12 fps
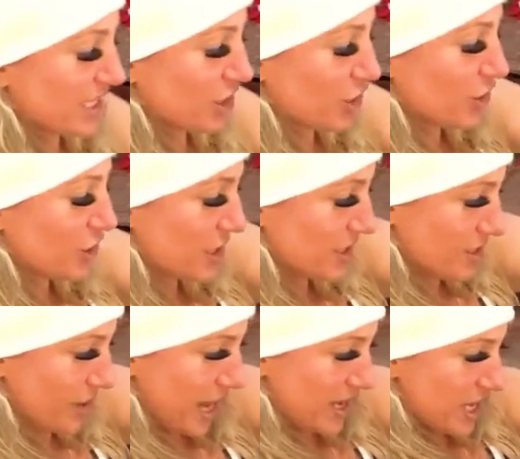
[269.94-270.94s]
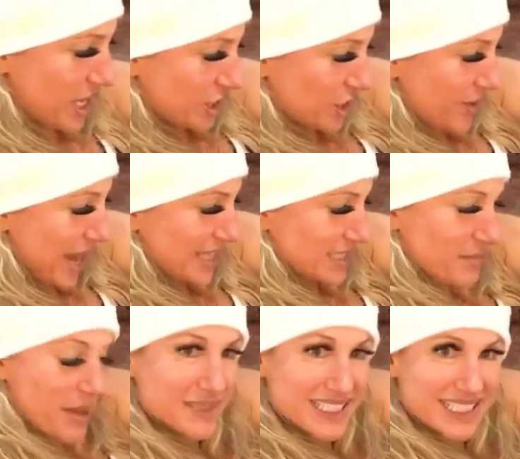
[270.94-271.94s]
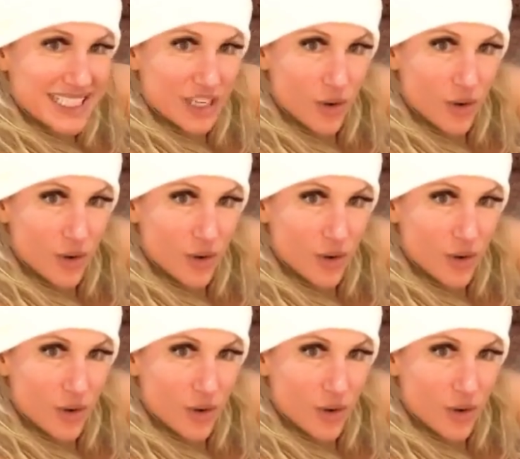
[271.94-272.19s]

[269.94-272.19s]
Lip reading: So you add some MCT